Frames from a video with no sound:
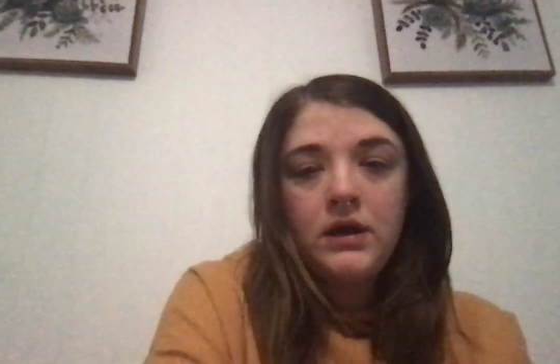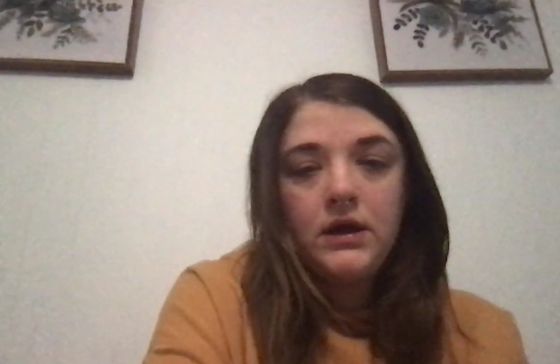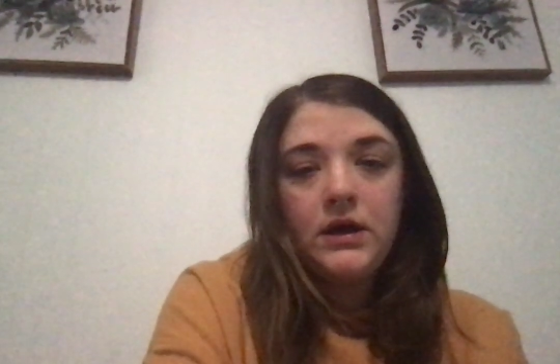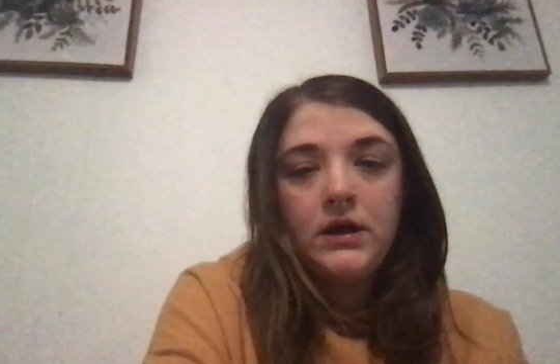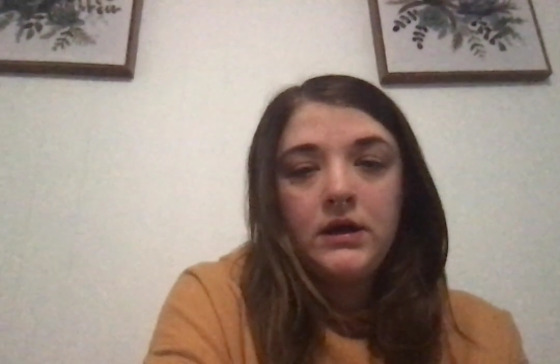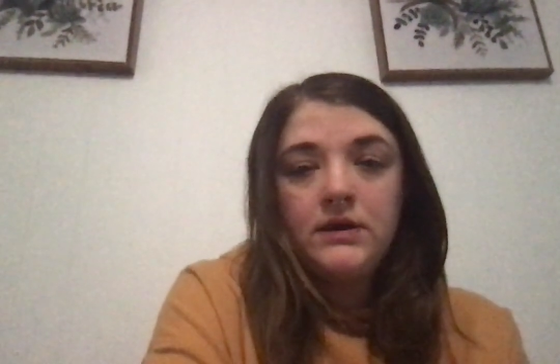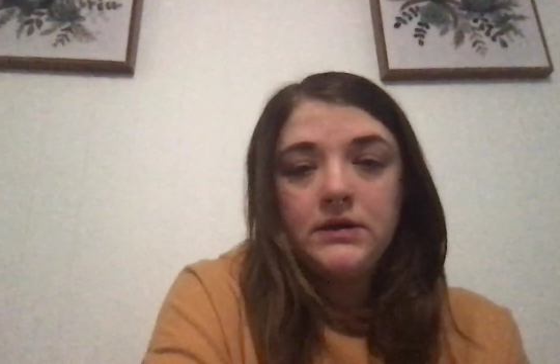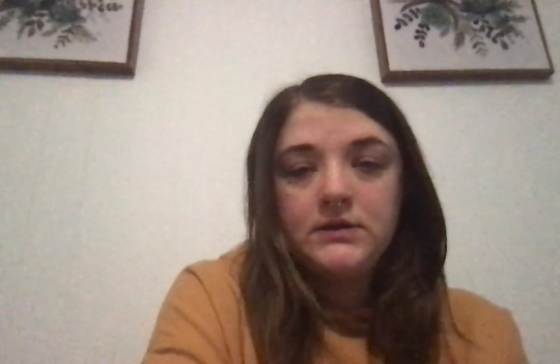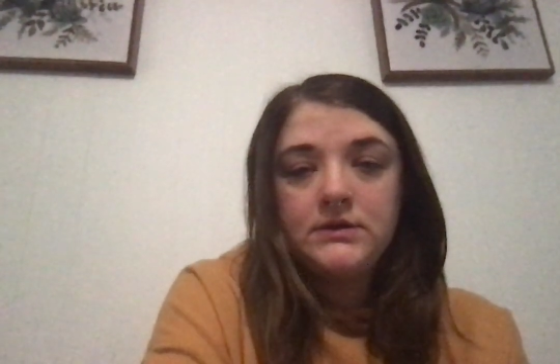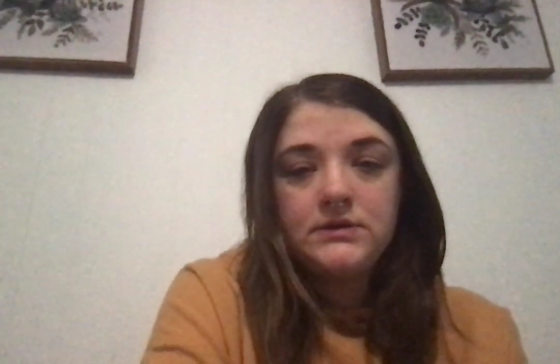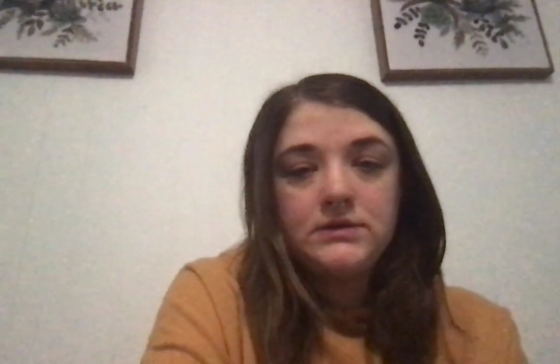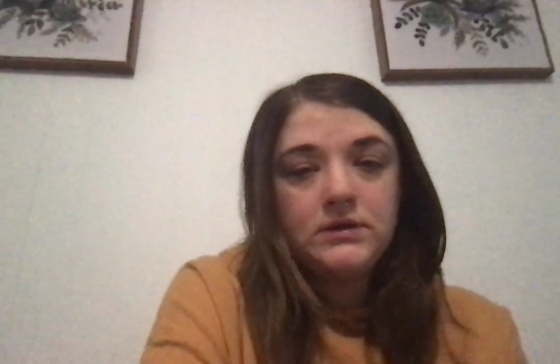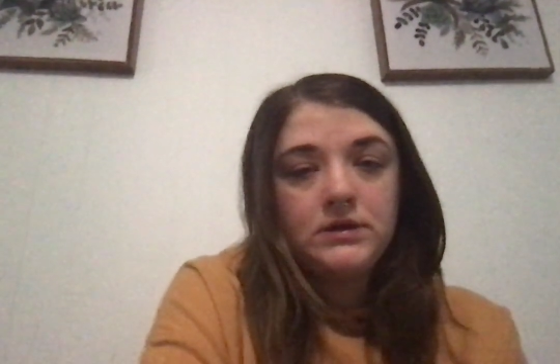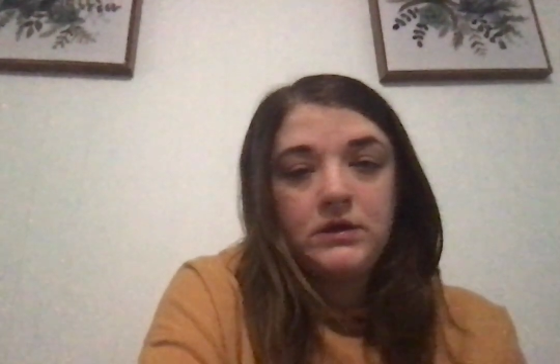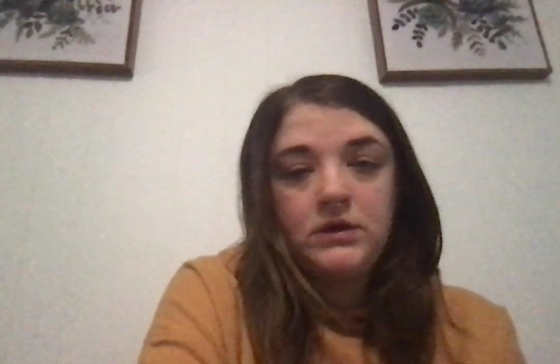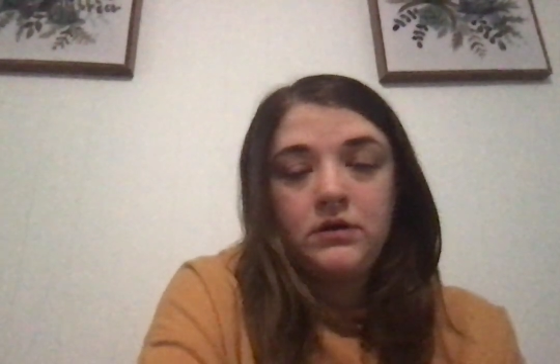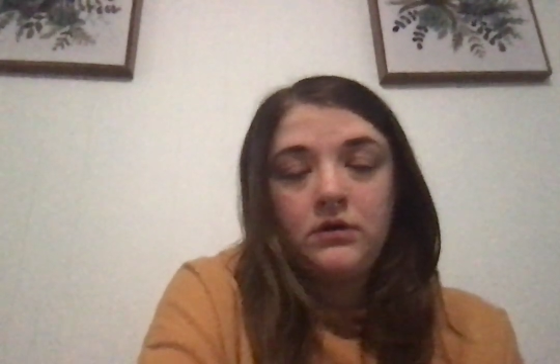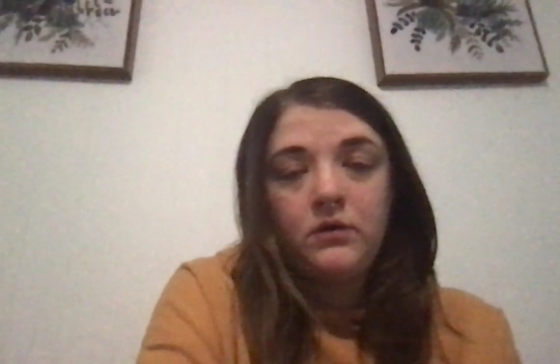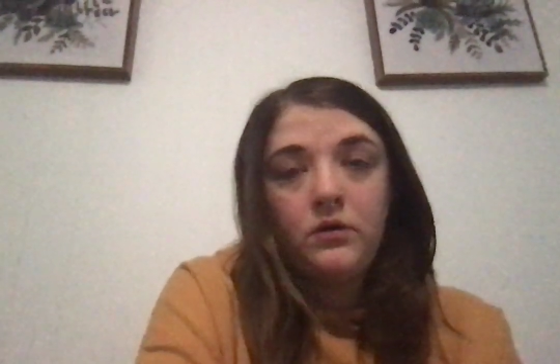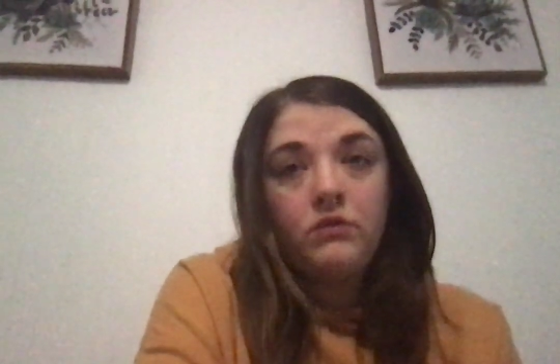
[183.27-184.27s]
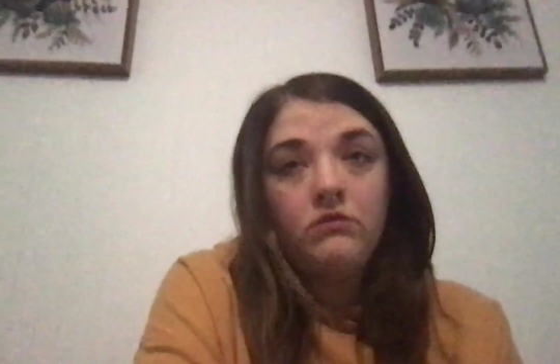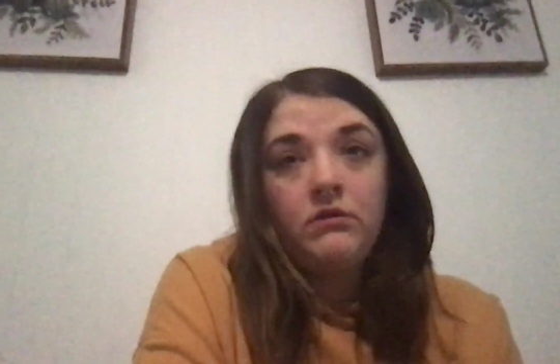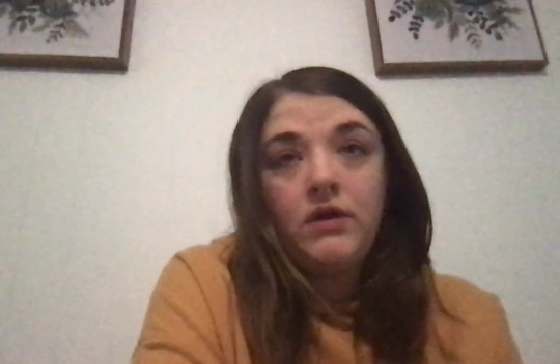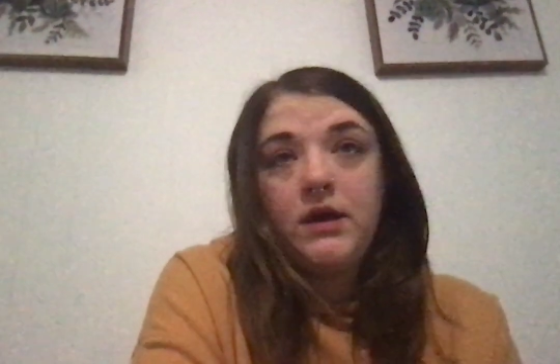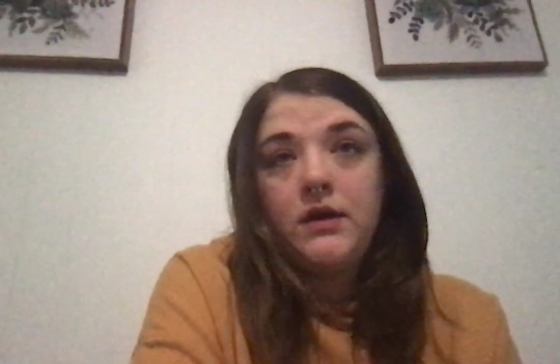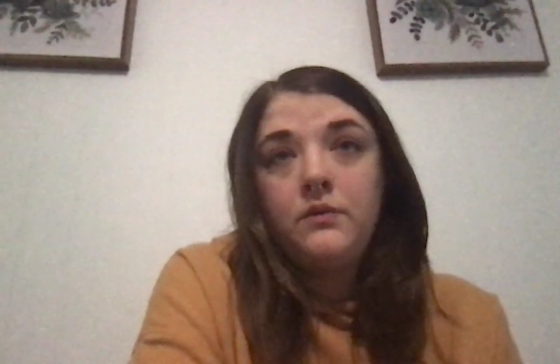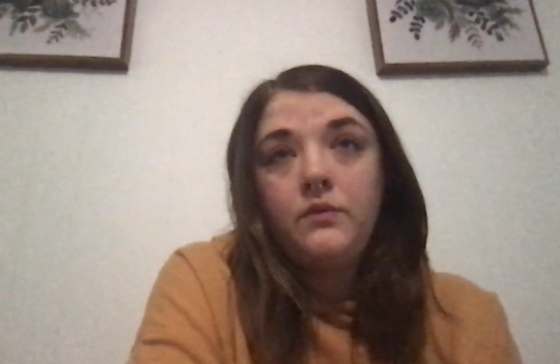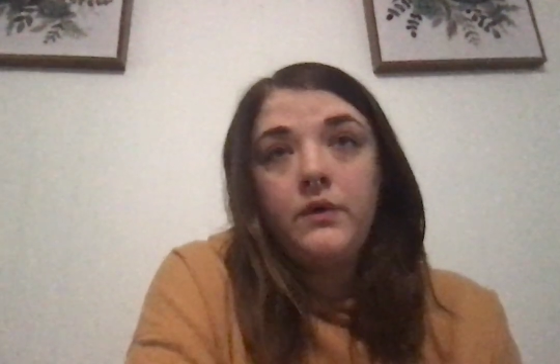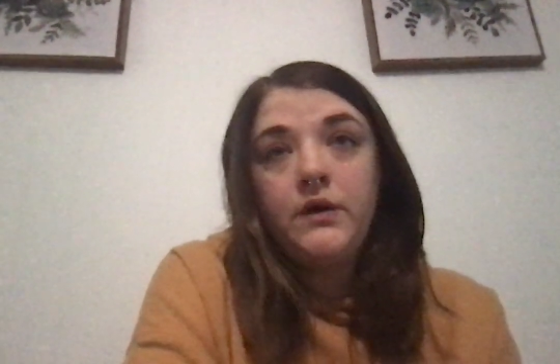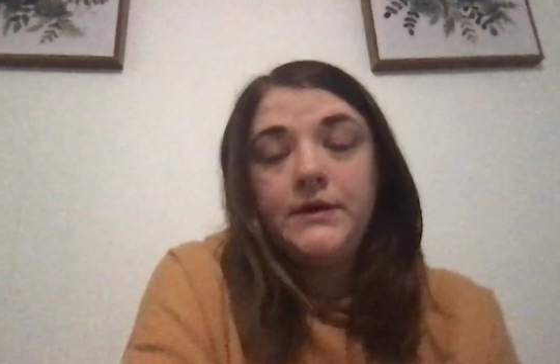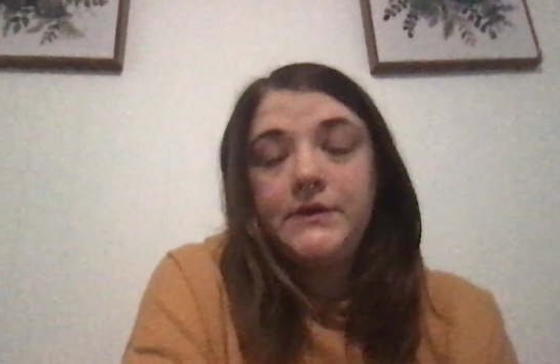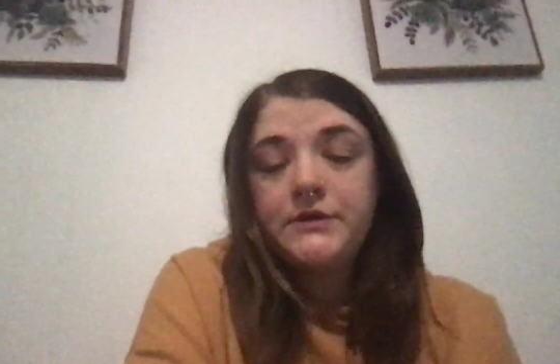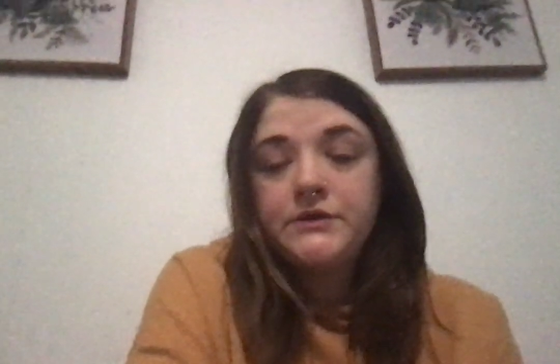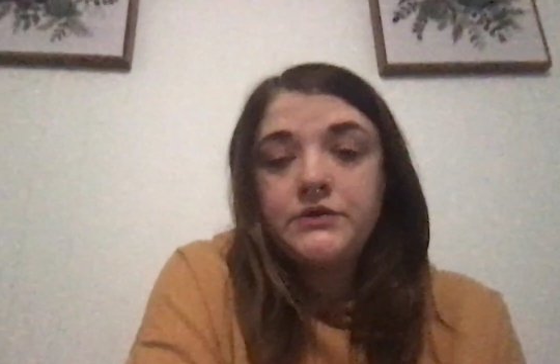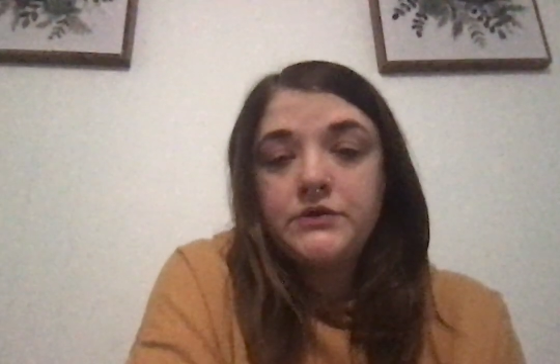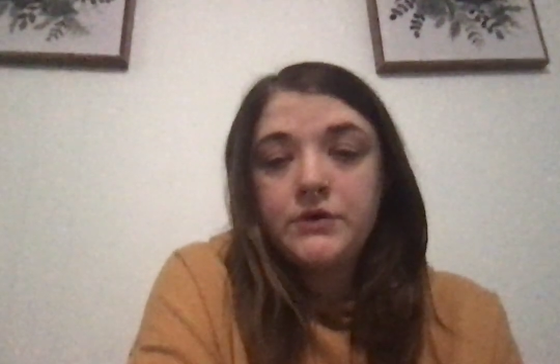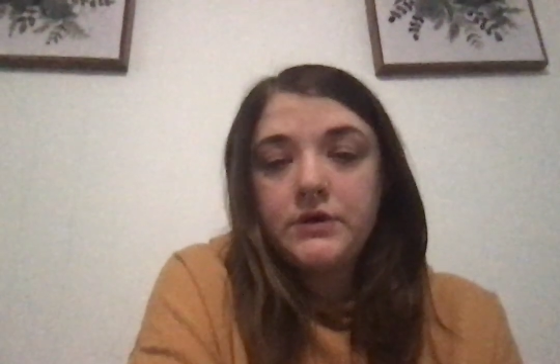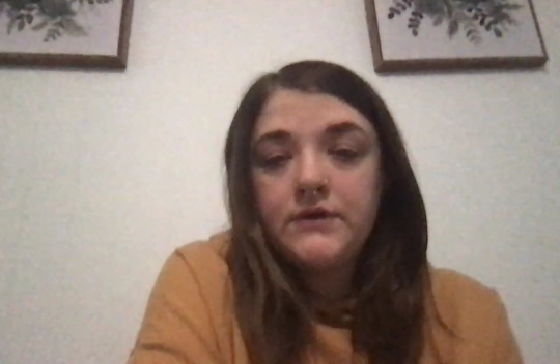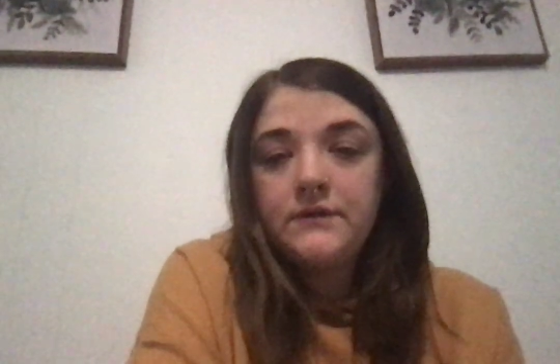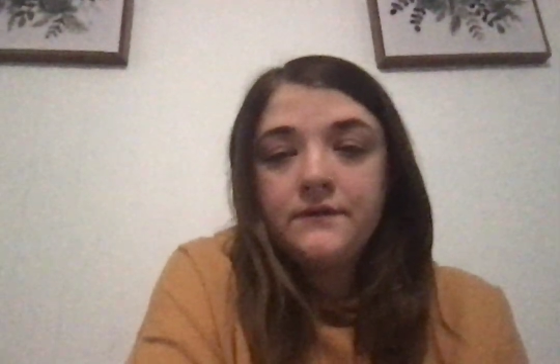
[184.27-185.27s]
is a great way to
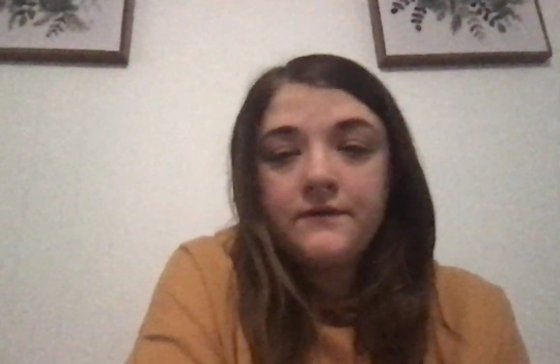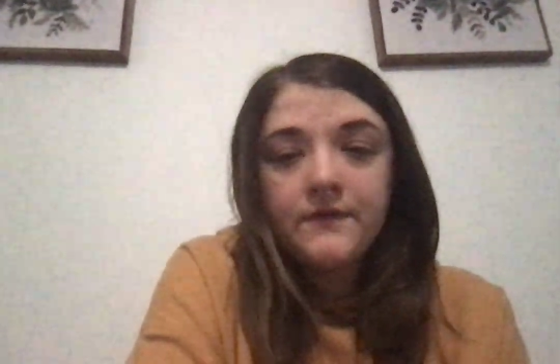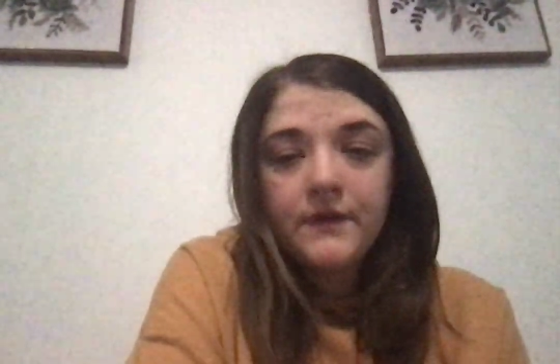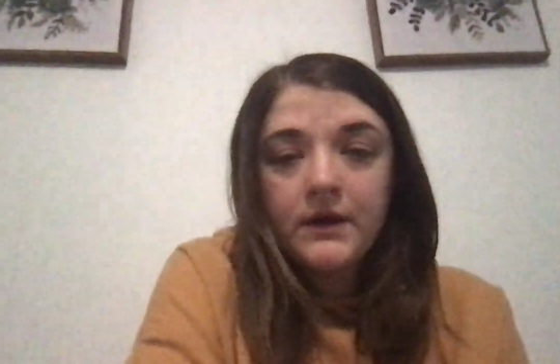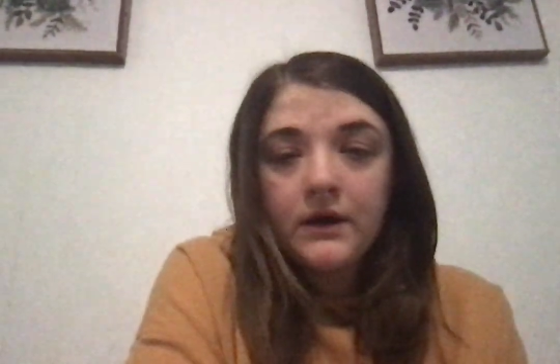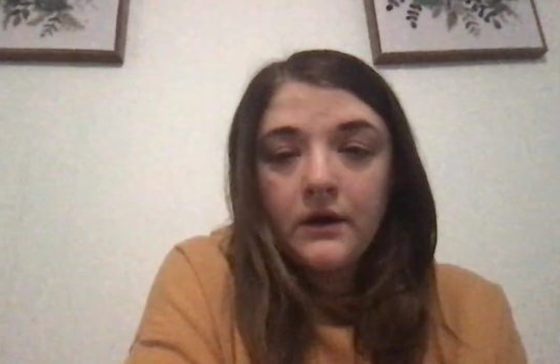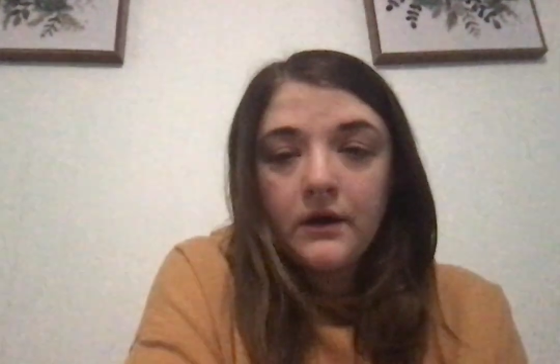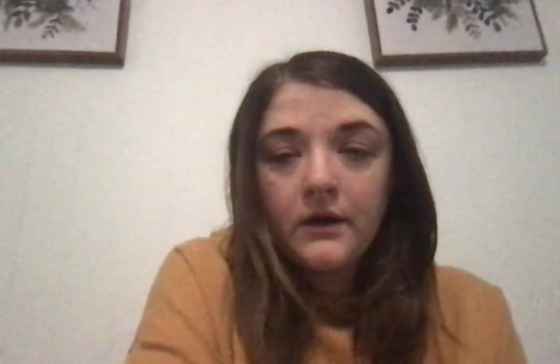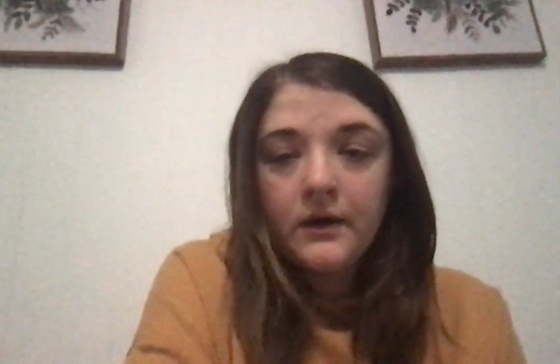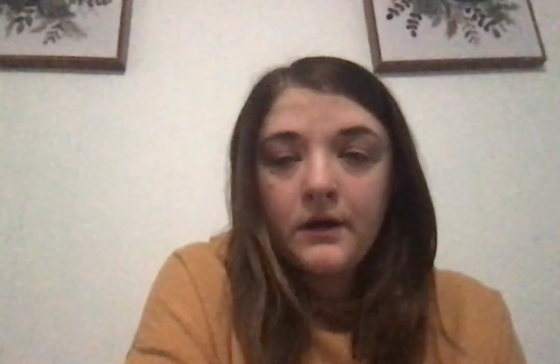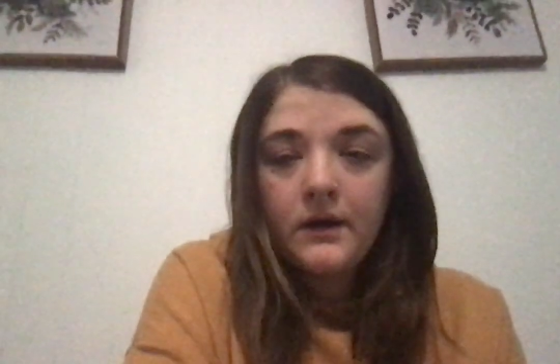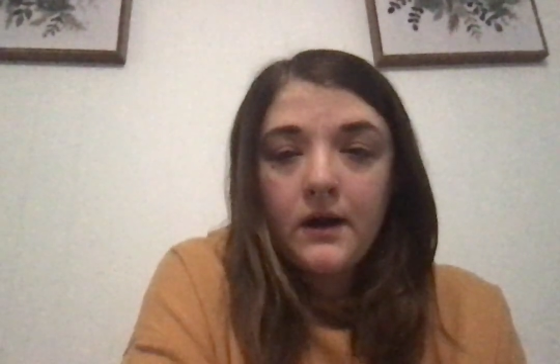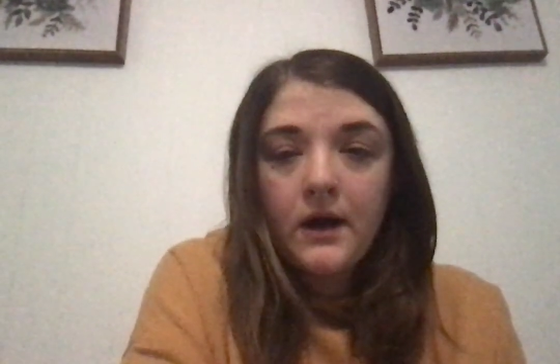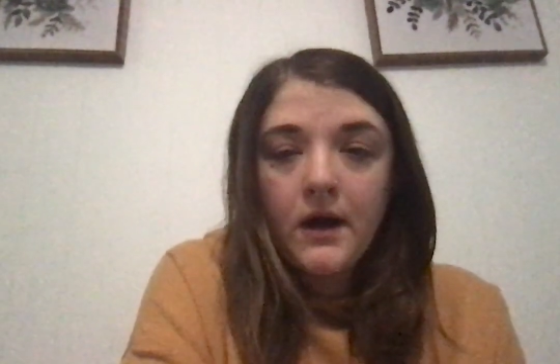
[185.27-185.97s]
treat fear.